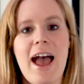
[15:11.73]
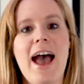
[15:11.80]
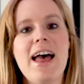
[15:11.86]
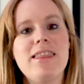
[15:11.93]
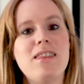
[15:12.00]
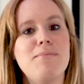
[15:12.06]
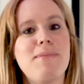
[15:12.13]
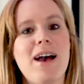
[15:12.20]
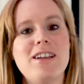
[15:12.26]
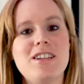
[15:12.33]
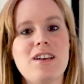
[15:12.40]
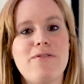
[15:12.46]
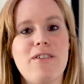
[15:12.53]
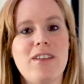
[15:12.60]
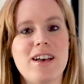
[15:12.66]
at
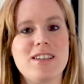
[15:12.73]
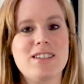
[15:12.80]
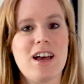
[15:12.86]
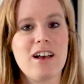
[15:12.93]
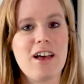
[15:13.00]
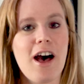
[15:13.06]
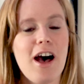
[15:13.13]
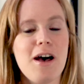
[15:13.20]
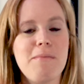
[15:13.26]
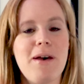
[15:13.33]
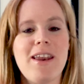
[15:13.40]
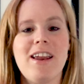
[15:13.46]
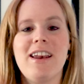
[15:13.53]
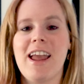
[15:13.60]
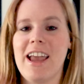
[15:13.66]
themagicforless.com and an